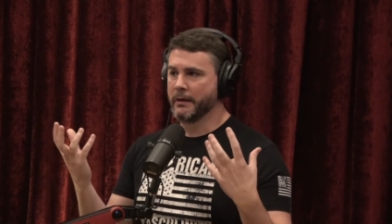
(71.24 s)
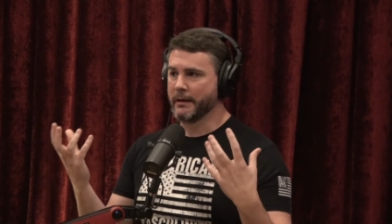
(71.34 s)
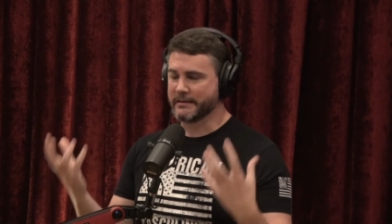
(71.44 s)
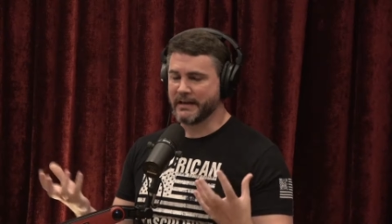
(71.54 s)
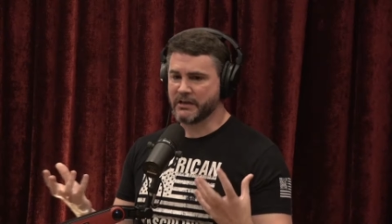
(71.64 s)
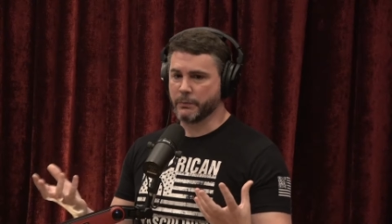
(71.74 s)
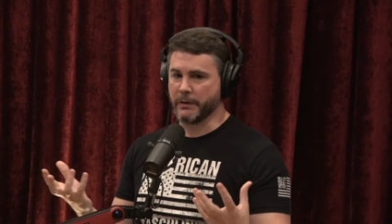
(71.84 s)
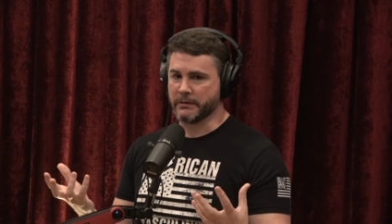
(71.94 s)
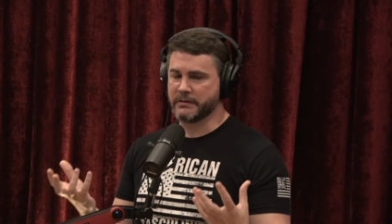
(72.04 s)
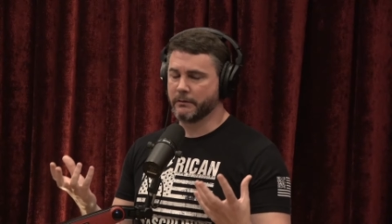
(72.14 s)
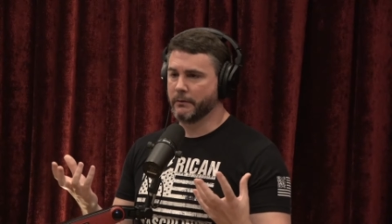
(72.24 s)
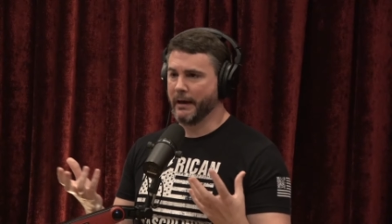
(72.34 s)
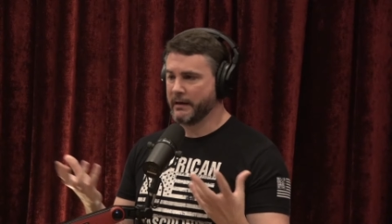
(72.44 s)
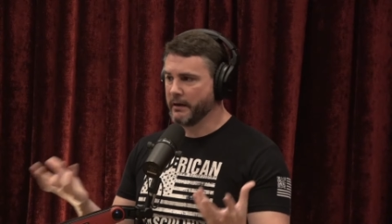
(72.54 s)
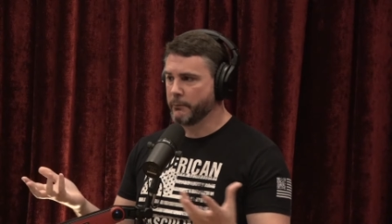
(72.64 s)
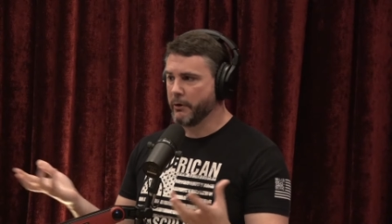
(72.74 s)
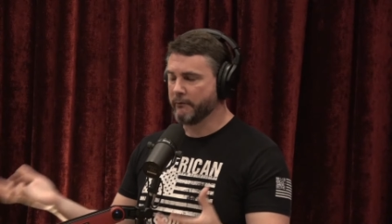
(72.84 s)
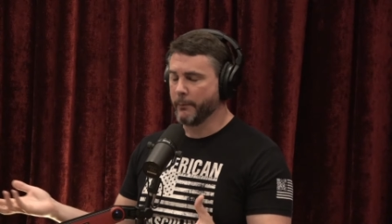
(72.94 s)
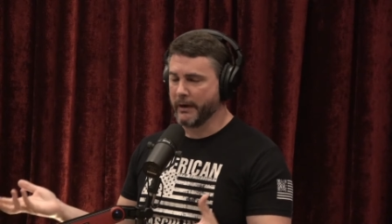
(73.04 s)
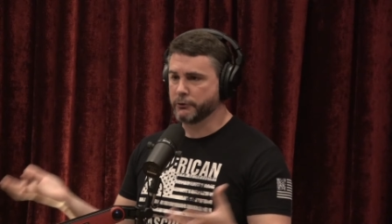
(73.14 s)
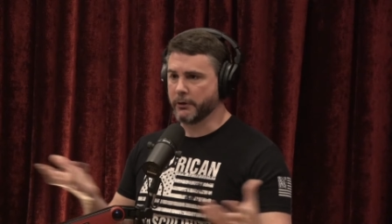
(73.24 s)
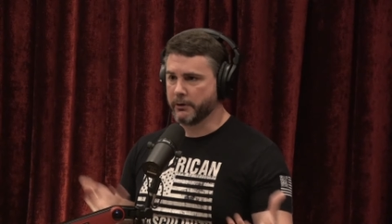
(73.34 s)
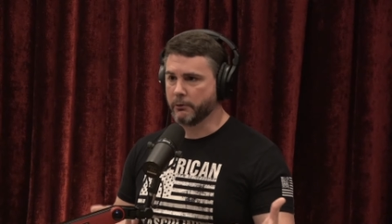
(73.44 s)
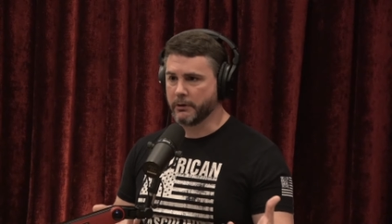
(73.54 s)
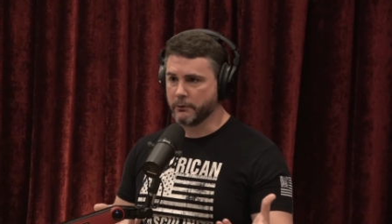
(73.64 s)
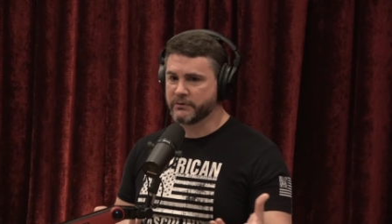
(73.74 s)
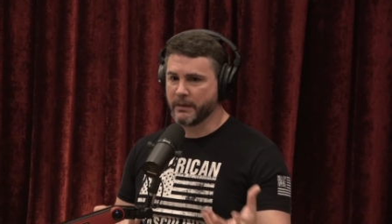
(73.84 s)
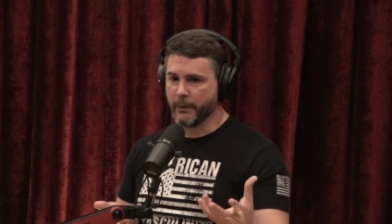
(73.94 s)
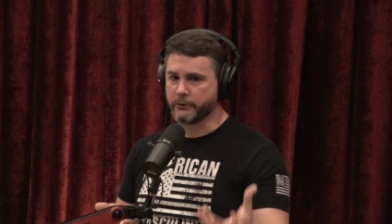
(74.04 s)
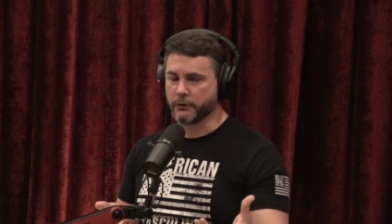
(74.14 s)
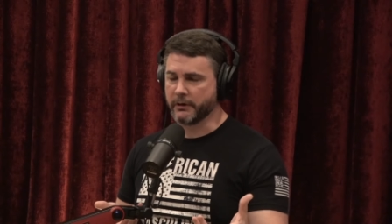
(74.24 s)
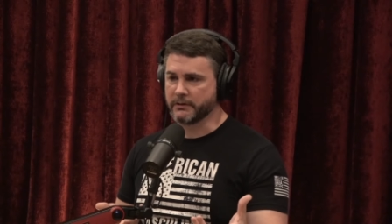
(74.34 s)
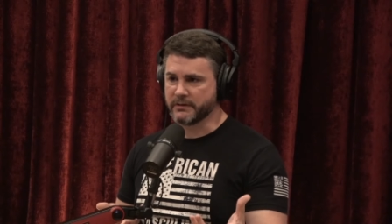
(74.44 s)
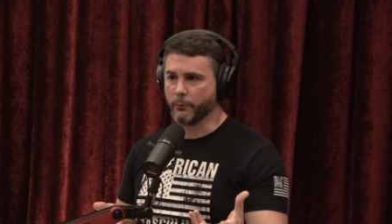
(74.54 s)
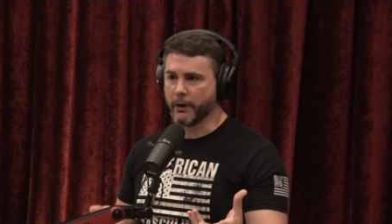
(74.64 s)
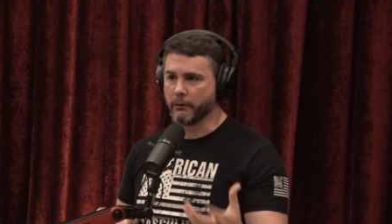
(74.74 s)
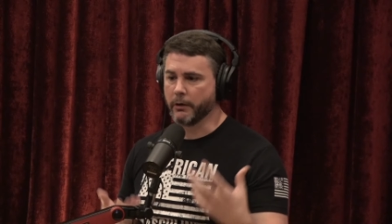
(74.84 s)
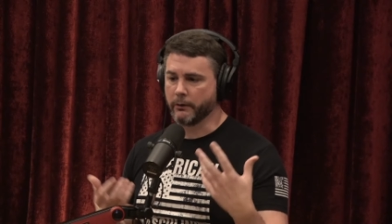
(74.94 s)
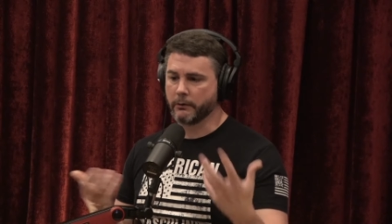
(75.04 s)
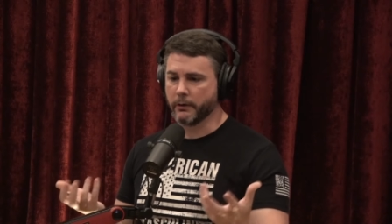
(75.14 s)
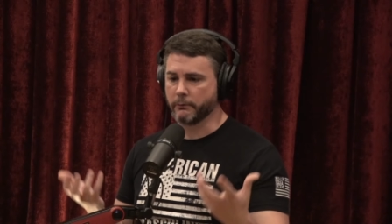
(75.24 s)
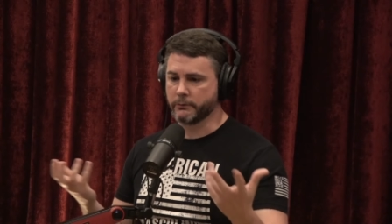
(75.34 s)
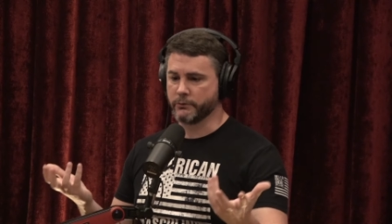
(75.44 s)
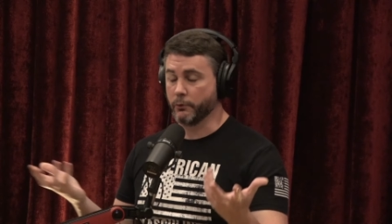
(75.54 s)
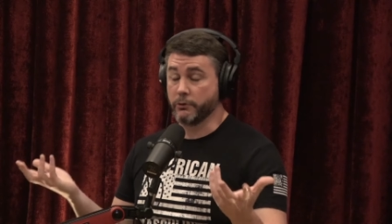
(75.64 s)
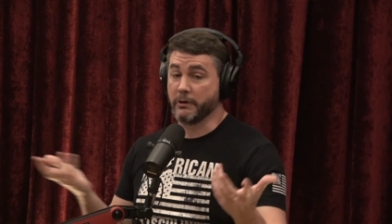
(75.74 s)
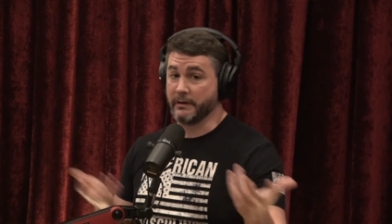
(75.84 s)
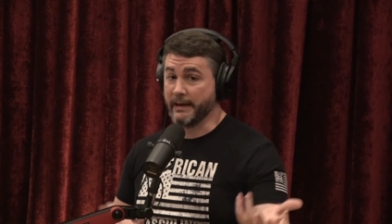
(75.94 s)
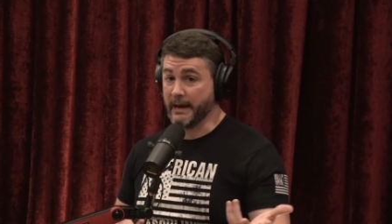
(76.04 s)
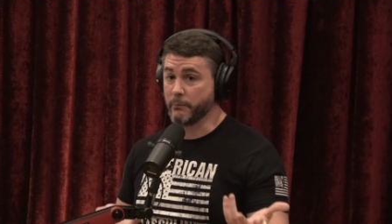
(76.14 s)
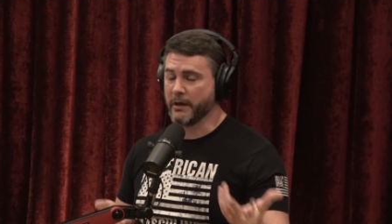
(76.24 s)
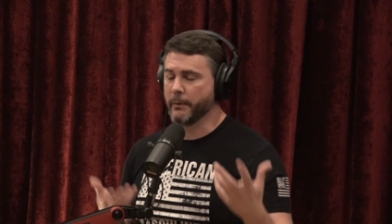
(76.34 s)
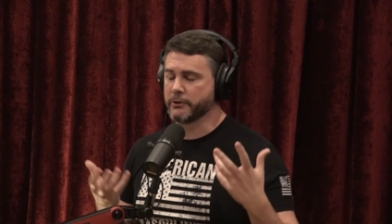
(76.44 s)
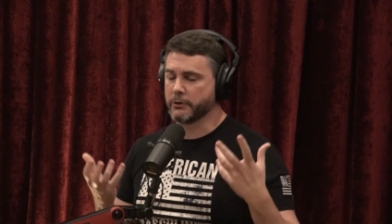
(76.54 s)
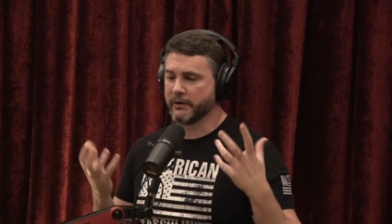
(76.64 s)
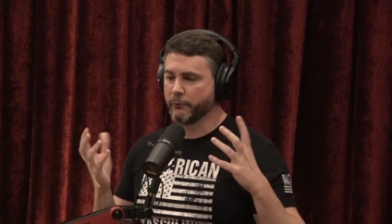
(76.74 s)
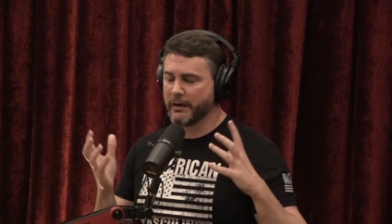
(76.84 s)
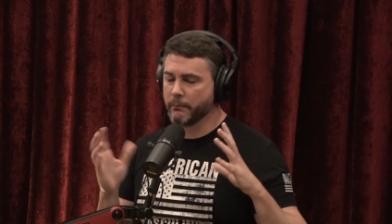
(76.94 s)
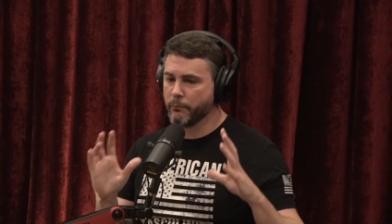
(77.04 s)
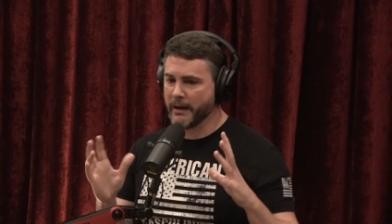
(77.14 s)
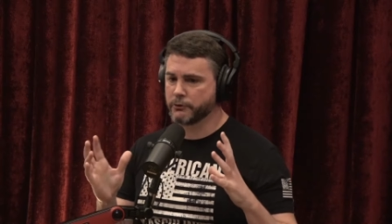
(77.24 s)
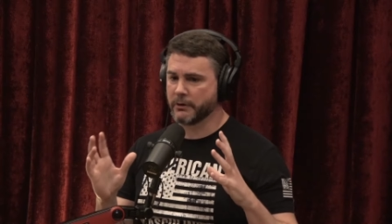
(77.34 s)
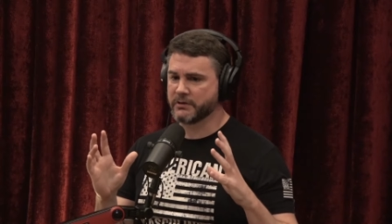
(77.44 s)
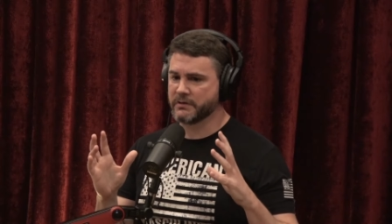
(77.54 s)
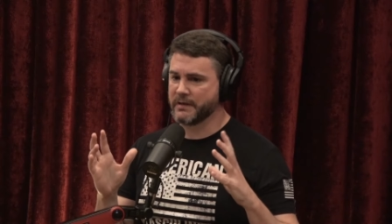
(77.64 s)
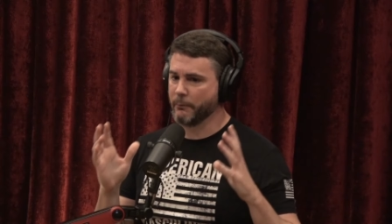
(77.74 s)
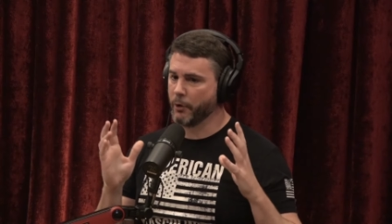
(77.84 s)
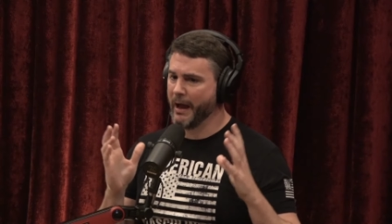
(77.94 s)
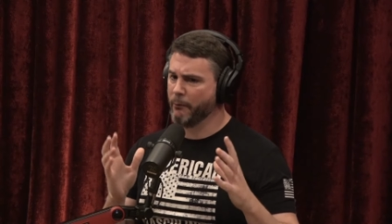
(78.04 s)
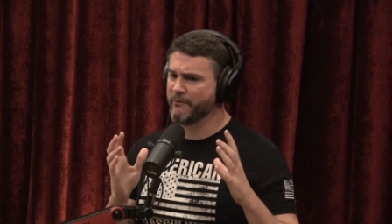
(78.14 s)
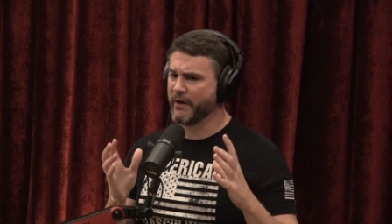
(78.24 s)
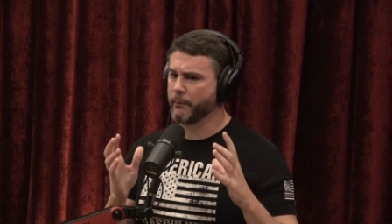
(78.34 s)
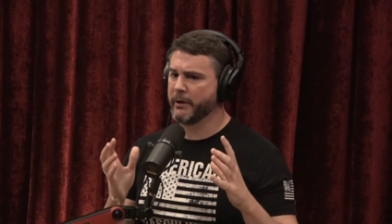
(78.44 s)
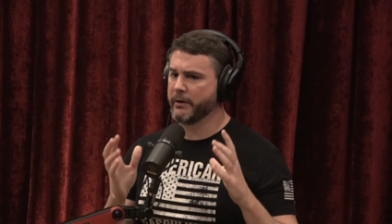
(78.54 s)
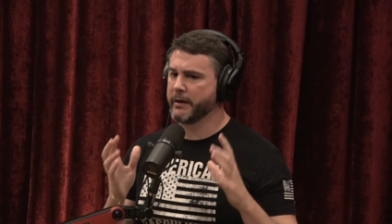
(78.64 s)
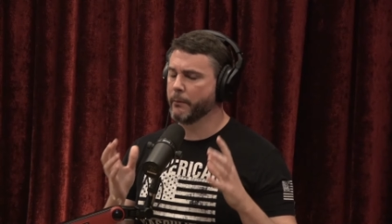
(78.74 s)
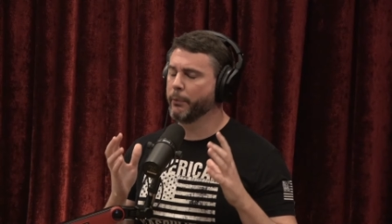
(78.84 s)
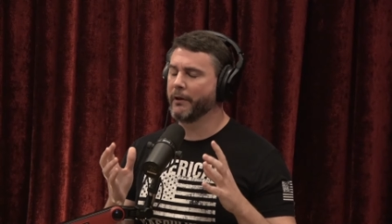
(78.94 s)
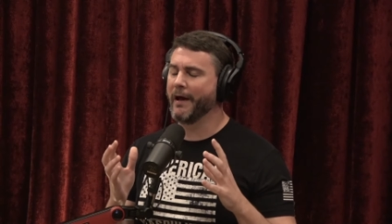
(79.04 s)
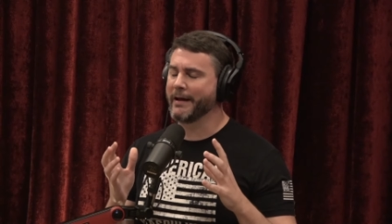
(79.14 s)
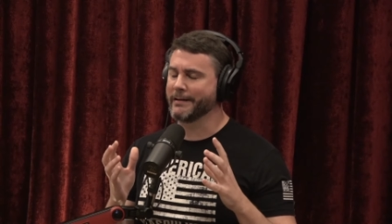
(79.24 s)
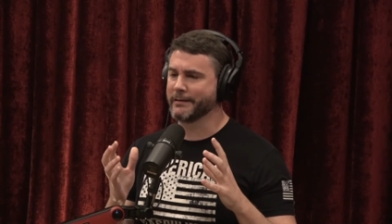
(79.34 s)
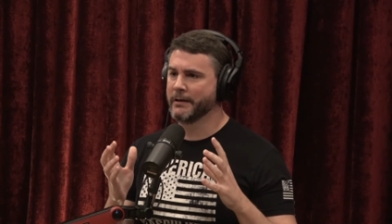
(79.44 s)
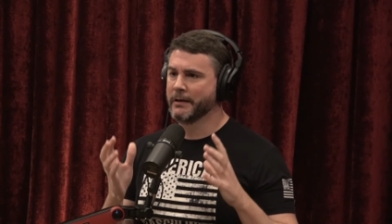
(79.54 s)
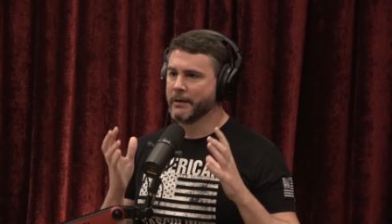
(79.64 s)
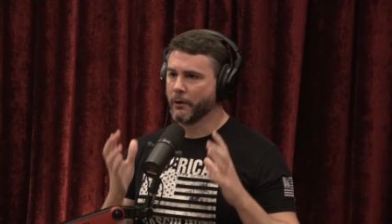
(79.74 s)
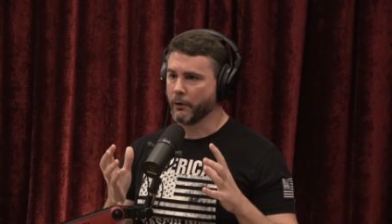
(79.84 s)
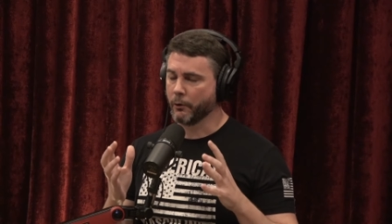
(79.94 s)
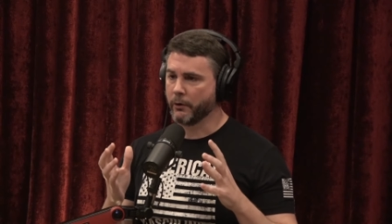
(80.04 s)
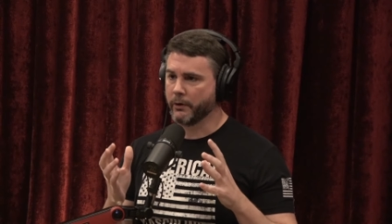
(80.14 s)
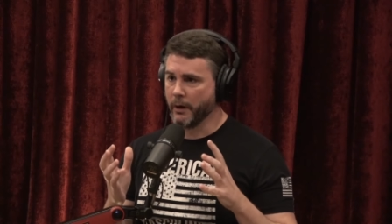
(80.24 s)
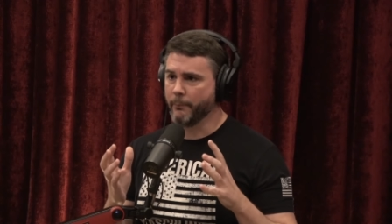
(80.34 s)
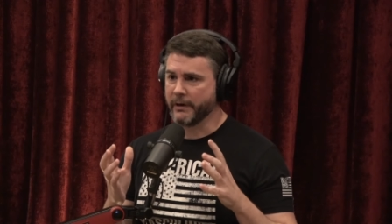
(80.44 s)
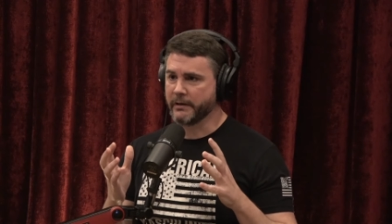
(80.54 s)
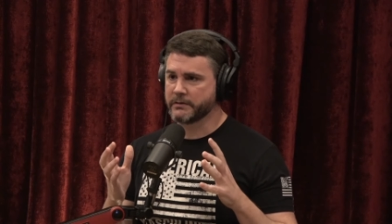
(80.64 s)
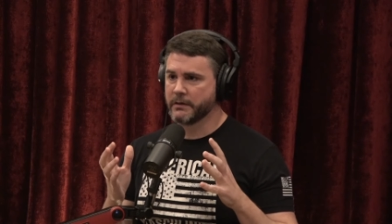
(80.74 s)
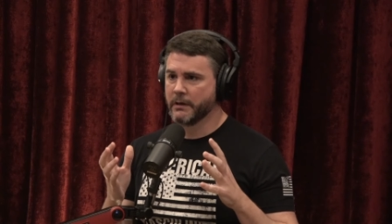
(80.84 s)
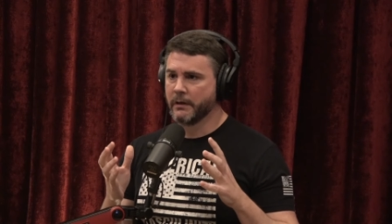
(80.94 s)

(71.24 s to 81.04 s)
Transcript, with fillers: assessments, anytime you have a metric, you can use that metric in some way or another. In other words, or you can game that metric. If we had metrics to say, well, how environmentally compliant are companies?